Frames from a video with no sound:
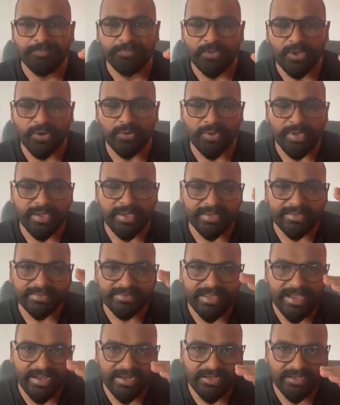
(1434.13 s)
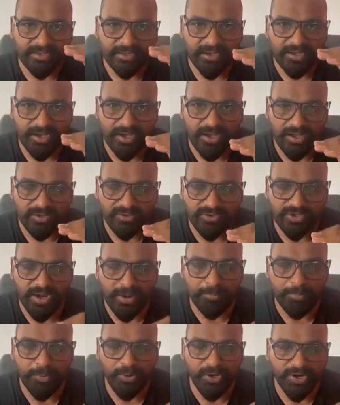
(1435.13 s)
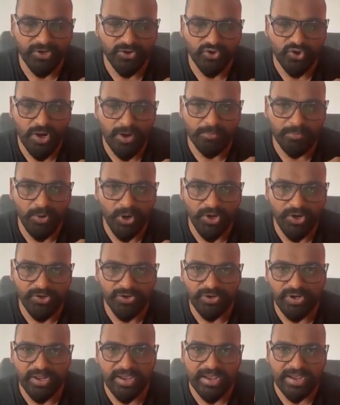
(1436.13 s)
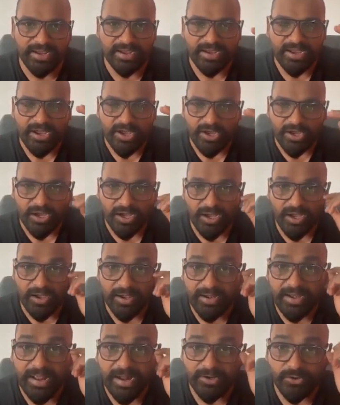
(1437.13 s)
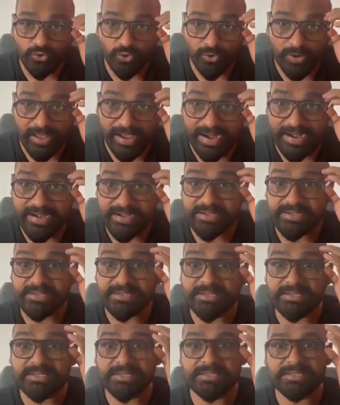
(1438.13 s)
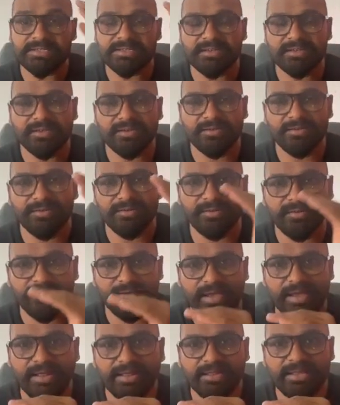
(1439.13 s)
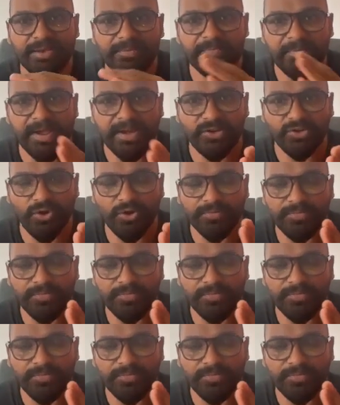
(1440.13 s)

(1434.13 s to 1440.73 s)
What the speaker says: Okay, then therapeutic drug monitoring, electrolytes and the effect of